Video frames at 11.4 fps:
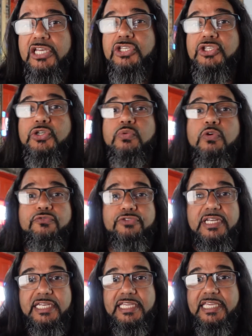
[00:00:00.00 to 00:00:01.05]
you will
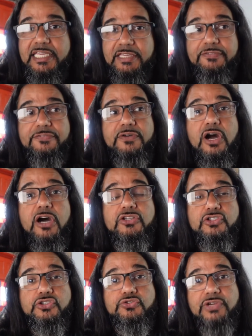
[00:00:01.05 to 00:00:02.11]
relieve
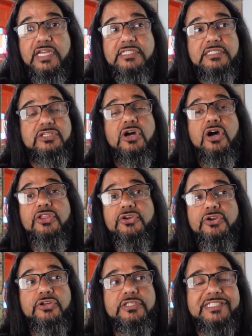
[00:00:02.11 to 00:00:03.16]
other stress and
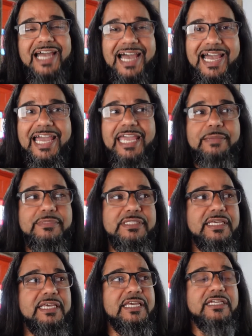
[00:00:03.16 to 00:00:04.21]
other times
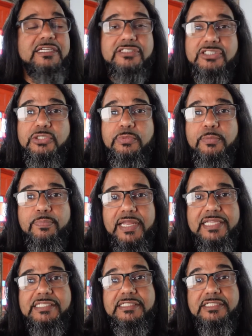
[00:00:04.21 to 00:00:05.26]
consuming
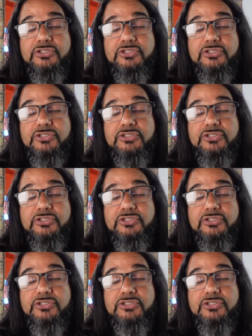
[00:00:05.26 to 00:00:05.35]
places.